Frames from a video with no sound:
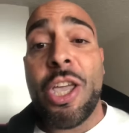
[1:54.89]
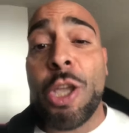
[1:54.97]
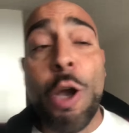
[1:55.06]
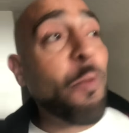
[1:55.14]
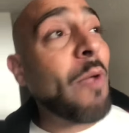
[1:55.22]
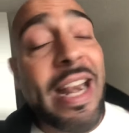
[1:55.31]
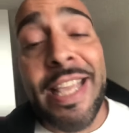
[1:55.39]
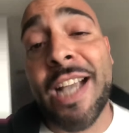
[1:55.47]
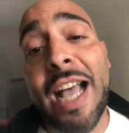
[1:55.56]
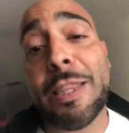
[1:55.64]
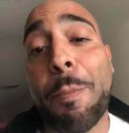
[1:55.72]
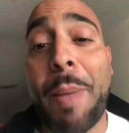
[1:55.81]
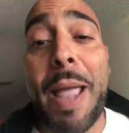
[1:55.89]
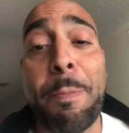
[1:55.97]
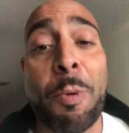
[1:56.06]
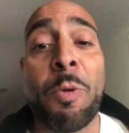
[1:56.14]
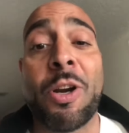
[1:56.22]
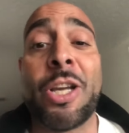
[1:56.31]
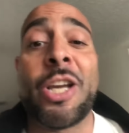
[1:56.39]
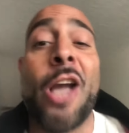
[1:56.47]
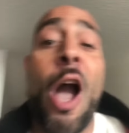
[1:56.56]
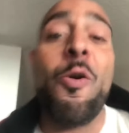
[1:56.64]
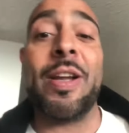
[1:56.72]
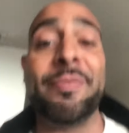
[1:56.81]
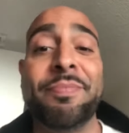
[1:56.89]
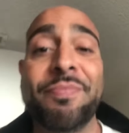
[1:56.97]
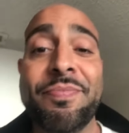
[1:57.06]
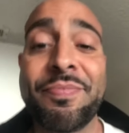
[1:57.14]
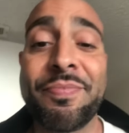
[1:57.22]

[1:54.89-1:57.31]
You already got the paperwork going